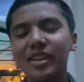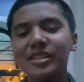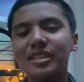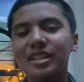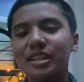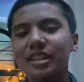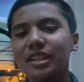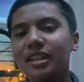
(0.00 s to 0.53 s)

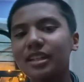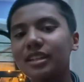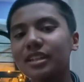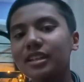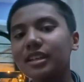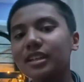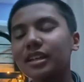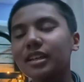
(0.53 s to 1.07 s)
Day,
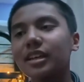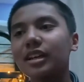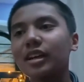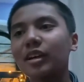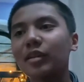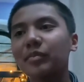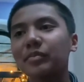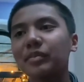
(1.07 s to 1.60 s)
Daddy.
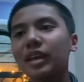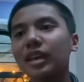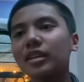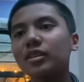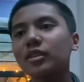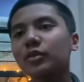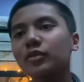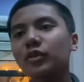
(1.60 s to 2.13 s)

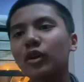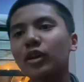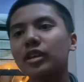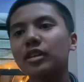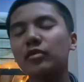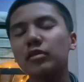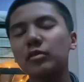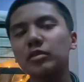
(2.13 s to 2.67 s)
Thank you for
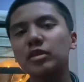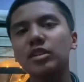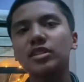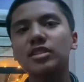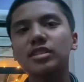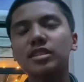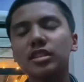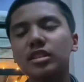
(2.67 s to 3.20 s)
giving me your
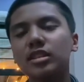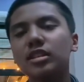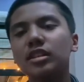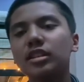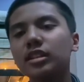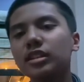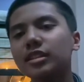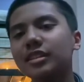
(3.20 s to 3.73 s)

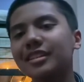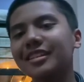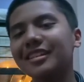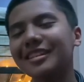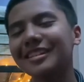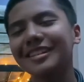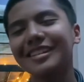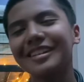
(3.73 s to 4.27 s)
seed.
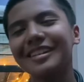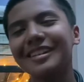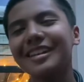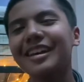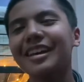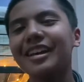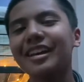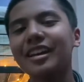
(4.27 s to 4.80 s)

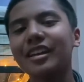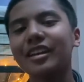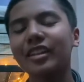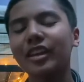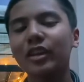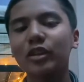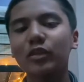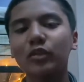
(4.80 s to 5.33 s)
And
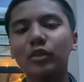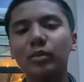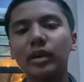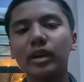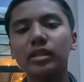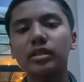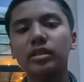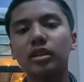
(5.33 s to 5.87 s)
thank you for
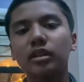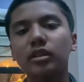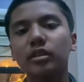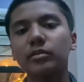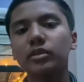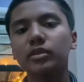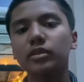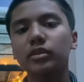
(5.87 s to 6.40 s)
passing on your
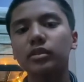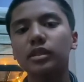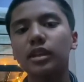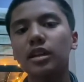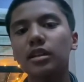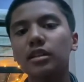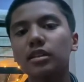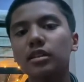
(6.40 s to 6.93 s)
musical
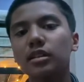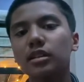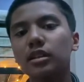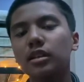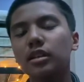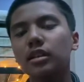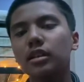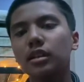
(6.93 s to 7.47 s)
talent.
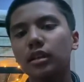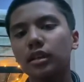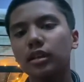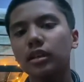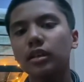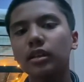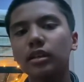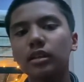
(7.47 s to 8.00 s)

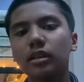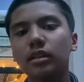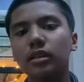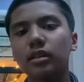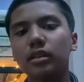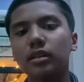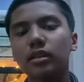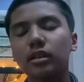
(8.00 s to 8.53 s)

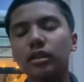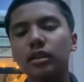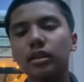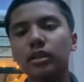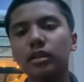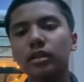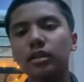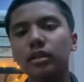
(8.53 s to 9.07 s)
And
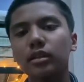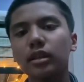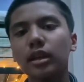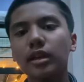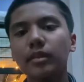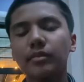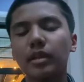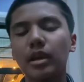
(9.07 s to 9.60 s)

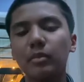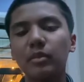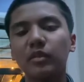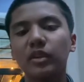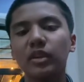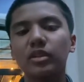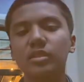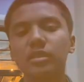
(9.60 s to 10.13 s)
yeah, Happy
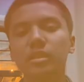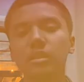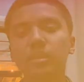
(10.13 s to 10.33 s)
Father's Day.